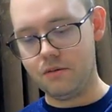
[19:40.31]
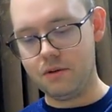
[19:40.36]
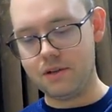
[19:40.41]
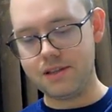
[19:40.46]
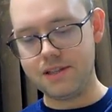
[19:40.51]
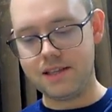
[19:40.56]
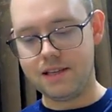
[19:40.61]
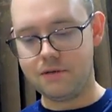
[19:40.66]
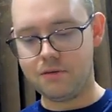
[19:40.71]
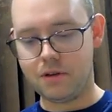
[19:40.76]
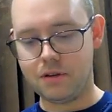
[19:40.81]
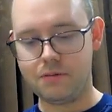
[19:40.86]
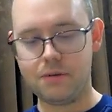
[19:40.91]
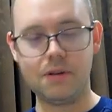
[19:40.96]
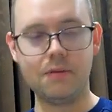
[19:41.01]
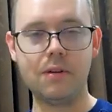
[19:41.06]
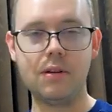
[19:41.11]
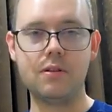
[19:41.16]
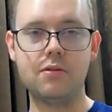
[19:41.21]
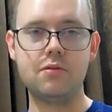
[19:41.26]
We'll see what
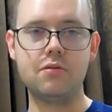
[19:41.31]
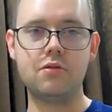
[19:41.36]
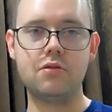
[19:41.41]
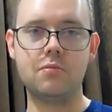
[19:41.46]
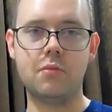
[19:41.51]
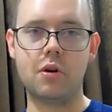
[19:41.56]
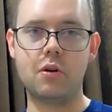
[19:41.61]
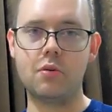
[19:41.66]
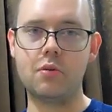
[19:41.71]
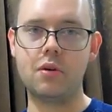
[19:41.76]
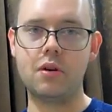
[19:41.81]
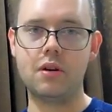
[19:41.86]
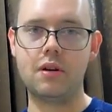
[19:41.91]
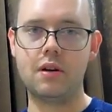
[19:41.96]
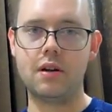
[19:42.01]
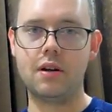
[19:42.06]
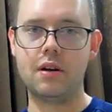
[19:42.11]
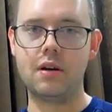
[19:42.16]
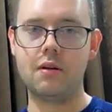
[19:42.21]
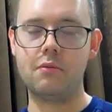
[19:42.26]
we will do tomorrow.
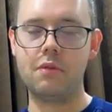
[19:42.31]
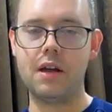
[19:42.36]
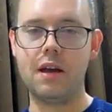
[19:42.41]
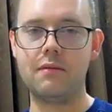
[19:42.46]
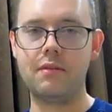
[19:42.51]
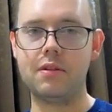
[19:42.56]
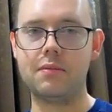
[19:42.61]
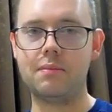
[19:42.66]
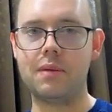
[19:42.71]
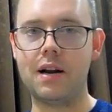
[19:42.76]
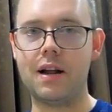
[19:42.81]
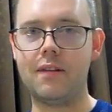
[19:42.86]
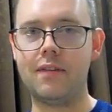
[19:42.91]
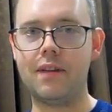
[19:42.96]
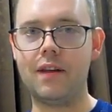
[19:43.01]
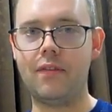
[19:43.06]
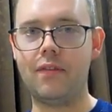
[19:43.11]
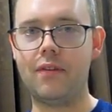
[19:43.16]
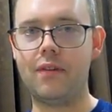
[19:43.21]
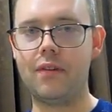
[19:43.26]
We haven't
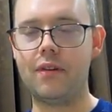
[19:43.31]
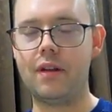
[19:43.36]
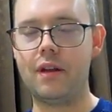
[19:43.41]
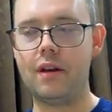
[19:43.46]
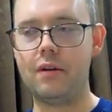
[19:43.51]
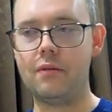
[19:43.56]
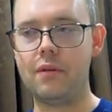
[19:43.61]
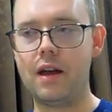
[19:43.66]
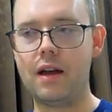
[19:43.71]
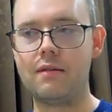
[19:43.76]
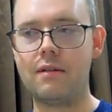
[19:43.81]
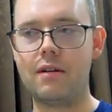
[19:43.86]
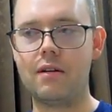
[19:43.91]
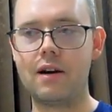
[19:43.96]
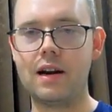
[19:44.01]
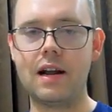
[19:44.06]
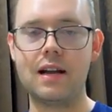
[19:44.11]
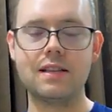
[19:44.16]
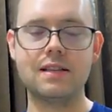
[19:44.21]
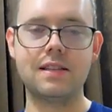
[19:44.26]
planned yet. We have
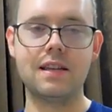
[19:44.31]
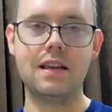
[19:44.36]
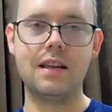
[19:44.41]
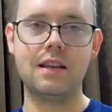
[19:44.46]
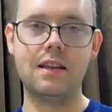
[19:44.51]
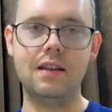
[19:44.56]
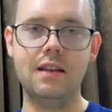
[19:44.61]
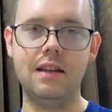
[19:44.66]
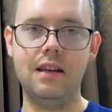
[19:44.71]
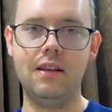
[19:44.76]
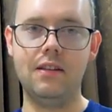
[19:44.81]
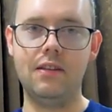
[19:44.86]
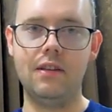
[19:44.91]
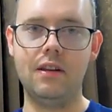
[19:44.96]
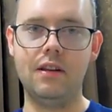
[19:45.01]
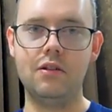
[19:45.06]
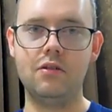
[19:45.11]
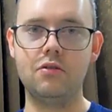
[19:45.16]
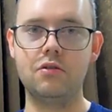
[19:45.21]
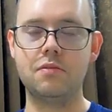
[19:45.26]
our last day
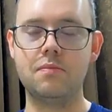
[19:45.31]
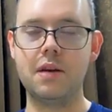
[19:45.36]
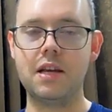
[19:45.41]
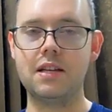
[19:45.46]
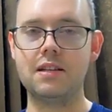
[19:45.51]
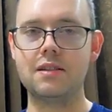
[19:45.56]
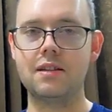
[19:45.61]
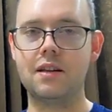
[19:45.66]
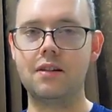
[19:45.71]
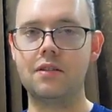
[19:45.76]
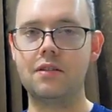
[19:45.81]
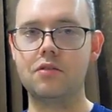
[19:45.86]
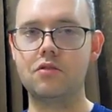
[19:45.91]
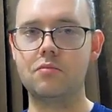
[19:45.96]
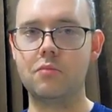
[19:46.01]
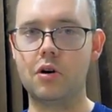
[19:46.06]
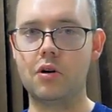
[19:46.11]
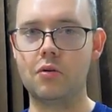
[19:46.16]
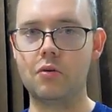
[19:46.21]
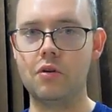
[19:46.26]
in Uzbekistan
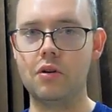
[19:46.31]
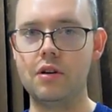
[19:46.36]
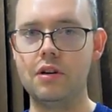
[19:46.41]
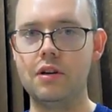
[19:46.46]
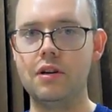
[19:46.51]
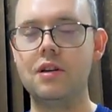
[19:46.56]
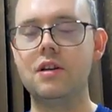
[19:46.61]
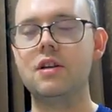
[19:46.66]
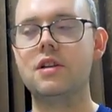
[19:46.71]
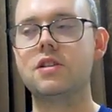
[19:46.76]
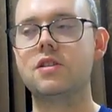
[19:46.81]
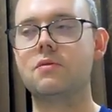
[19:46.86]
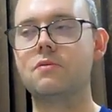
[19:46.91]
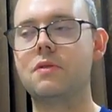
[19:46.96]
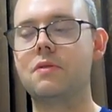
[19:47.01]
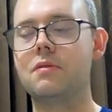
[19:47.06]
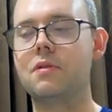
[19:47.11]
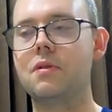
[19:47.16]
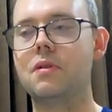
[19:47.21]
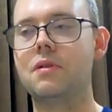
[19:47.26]
tomorrow, so
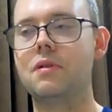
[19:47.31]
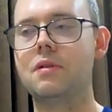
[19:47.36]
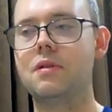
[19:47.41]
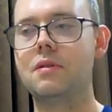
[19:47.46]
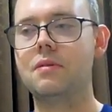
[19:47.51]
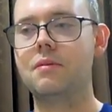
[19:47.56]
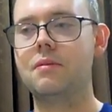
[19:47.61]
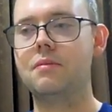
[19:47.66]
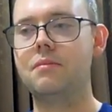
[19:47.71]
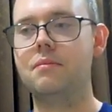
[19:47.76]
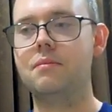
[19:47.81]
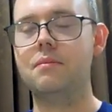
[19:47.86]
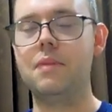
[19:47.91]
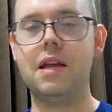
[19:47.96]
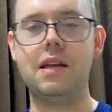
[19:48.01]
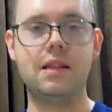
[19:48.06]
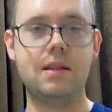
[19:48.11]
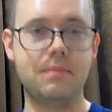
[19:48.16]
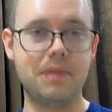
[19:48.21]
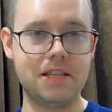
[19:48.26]
we will
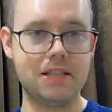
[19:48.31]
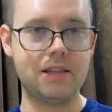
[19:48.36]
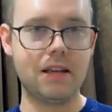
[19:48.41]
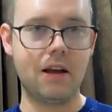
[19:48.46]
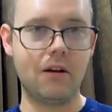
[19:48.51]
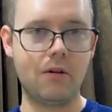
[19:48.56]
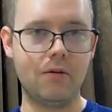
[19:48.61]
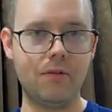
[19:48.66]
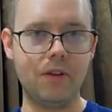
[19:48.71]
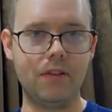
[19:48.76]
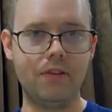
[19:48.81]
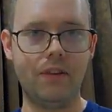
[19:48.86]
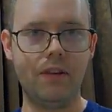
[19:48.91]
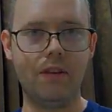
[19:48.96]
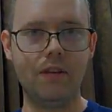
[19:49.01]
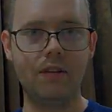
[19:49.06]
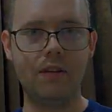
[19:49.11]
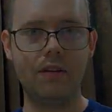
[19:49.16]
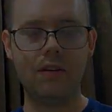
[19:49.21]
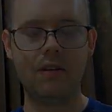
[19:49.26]
make the best out of
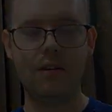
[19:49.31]
it.